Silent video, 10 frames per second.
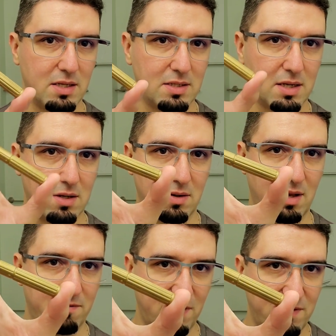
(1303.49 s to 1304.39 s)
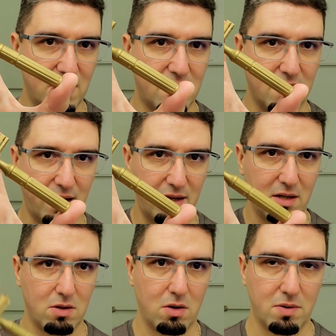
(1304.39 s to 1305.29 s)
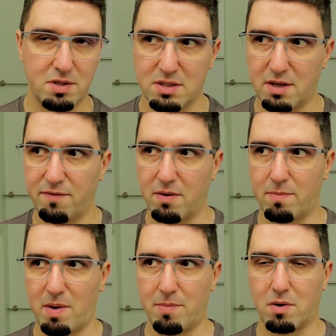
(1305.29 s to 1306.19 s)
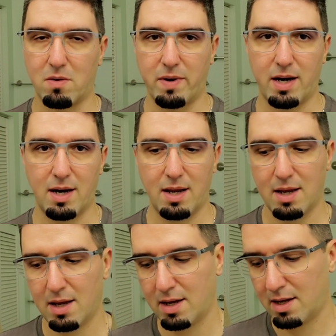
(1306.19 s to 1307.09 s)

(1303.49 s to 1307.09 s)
It's 150 Canadian dollars if I remember correctly,